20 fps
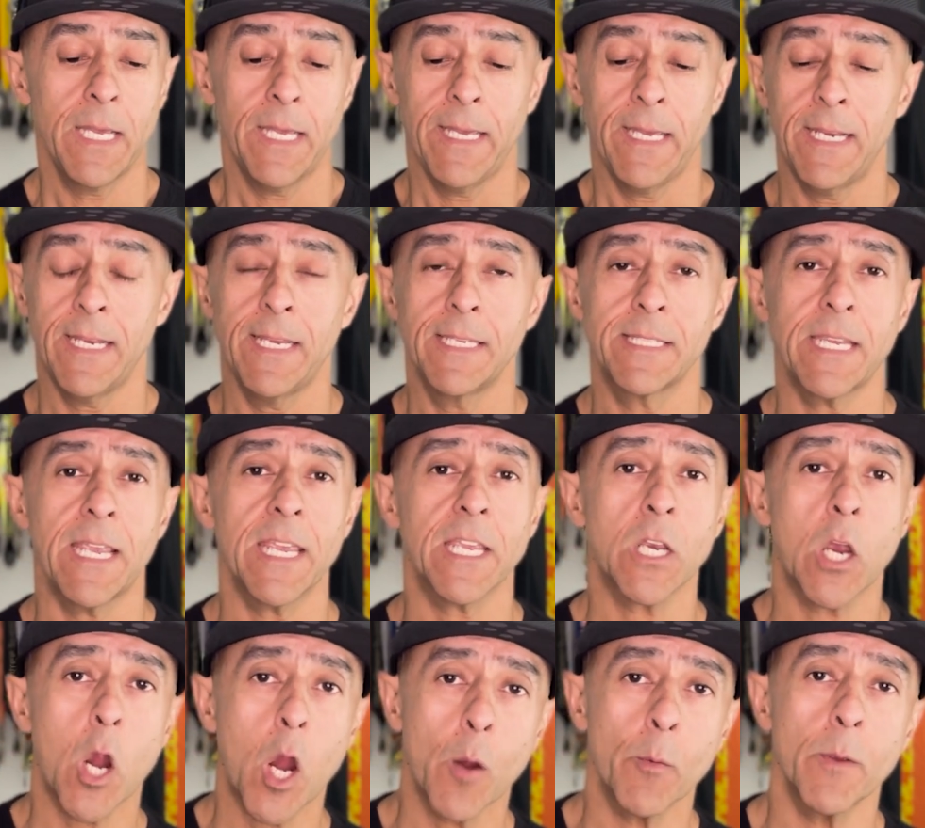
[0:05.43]
It is a
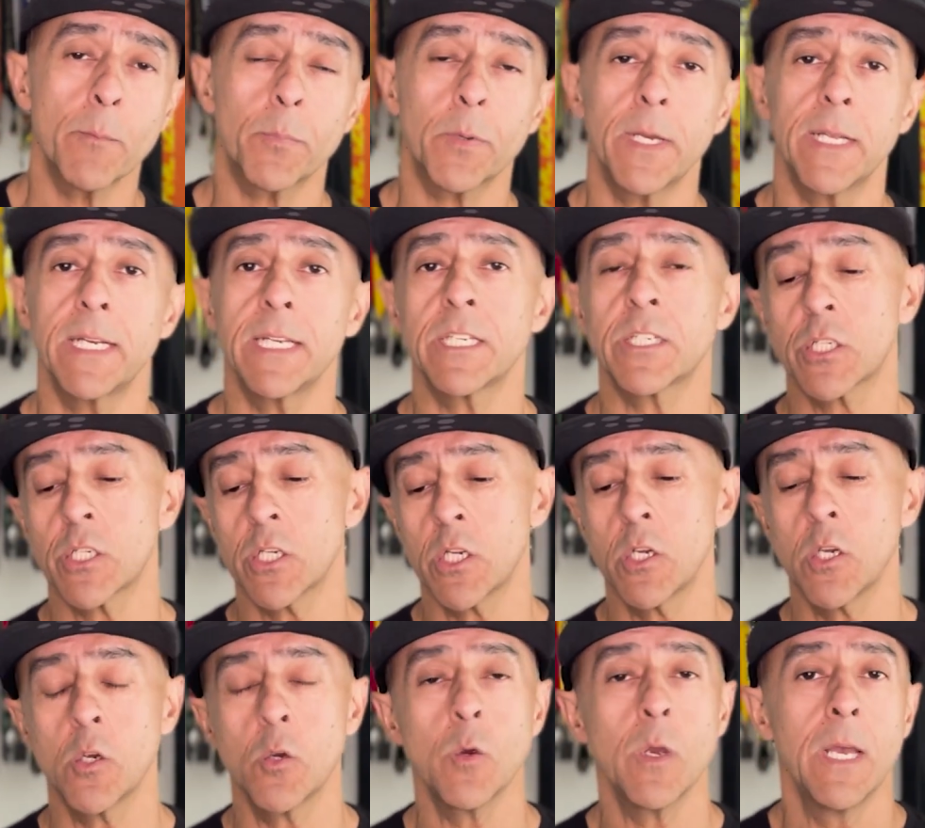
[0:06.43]
carbon-plated
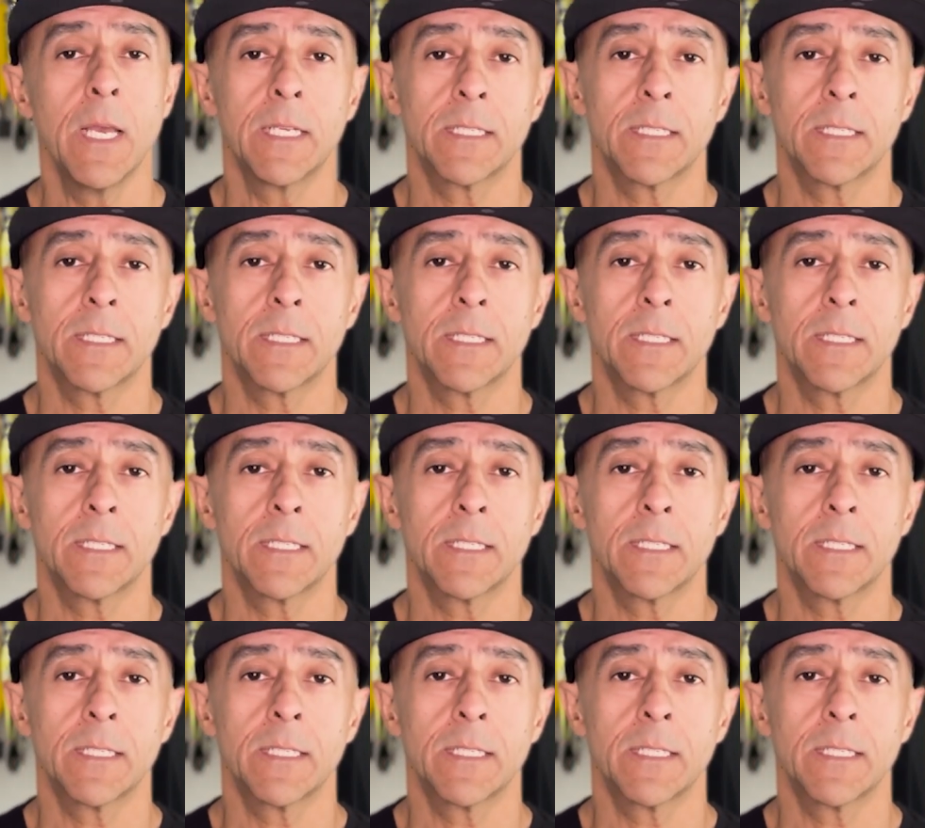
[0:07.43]
shoe